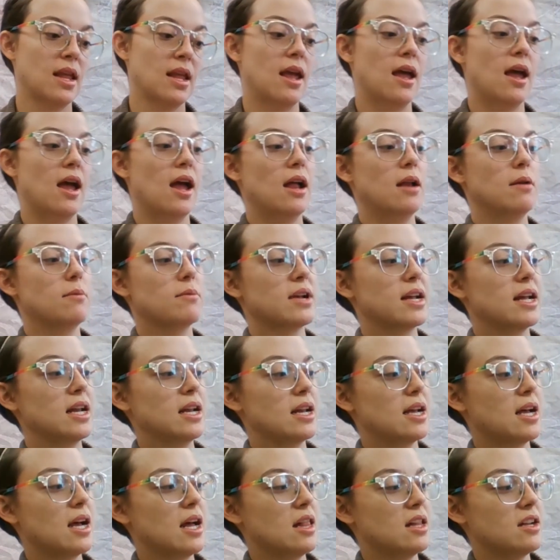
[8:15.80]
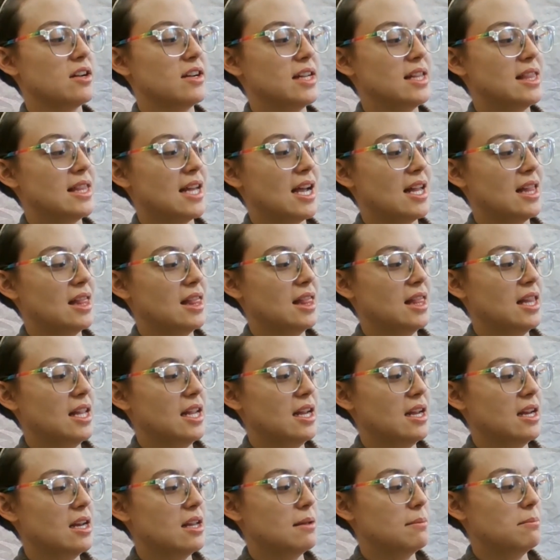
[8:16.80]
and we're going to color in that
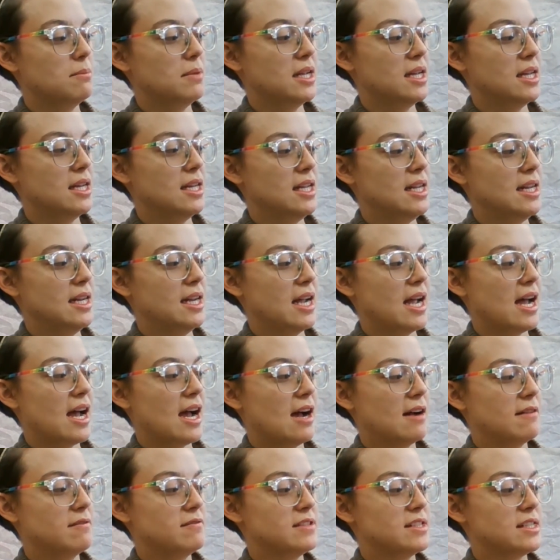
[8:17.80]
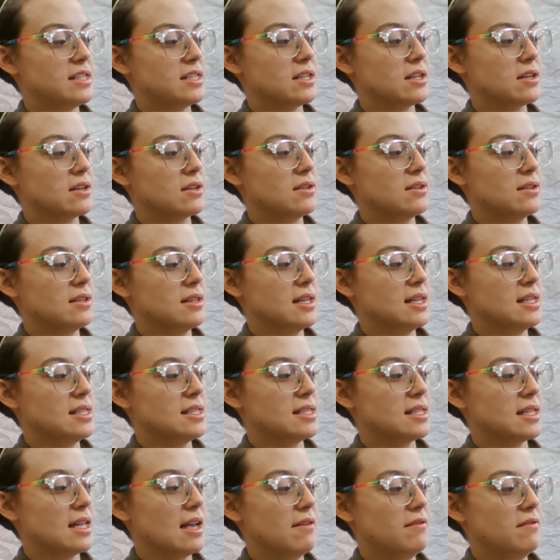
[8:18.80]
little bitty half circle that's
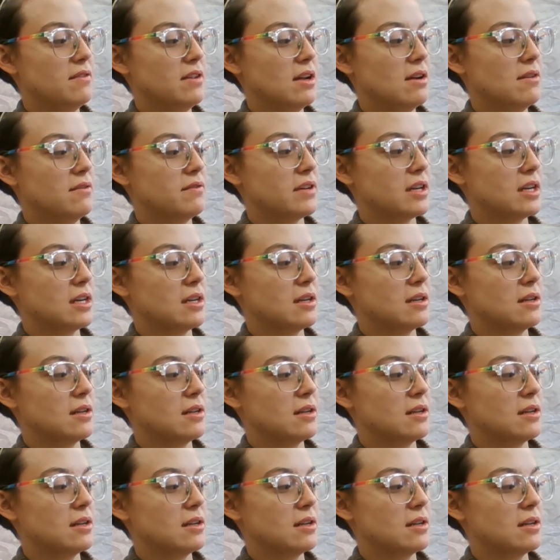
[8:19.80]
left over.